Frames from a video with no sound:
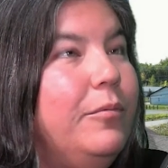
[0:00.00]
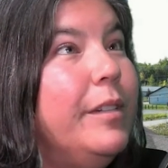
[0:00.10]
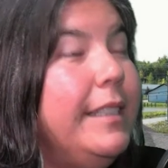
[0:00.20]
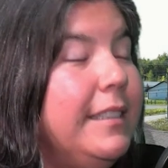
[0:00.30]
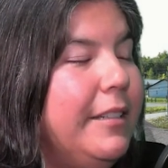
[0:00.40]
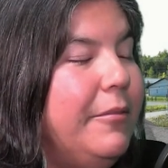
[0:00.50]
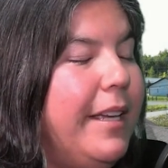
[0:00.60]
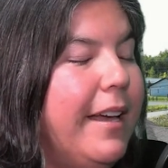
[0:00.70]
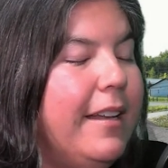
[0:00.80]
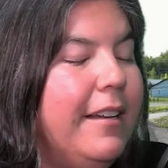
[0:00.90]
recently we
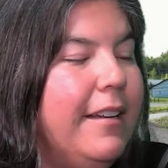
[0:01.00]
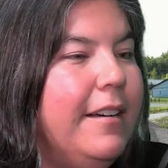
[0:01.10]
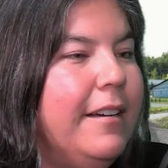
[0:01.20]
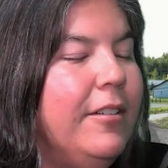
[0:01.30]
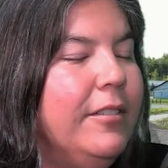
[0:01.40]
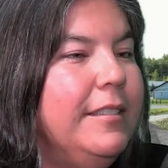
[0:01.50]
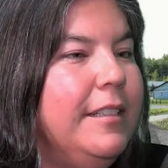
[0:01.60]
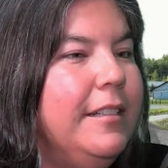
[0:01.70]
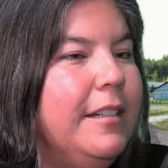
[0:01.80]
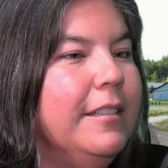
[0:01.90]
had a
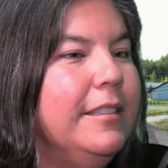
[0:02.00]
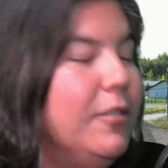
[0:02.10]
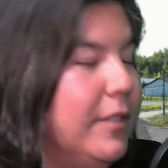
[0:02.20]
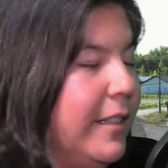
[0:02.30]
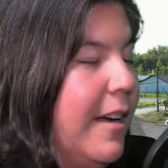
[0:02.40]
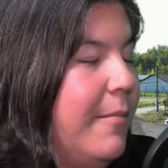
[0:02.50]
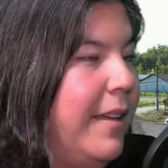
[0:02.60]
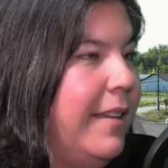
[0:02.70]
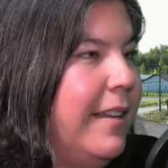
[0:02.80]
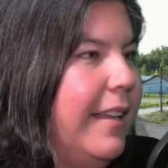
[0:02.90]
consultant come
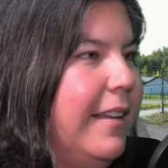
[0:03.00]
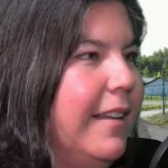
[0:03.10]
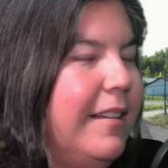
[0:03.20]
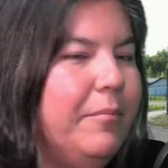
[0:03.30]
in, and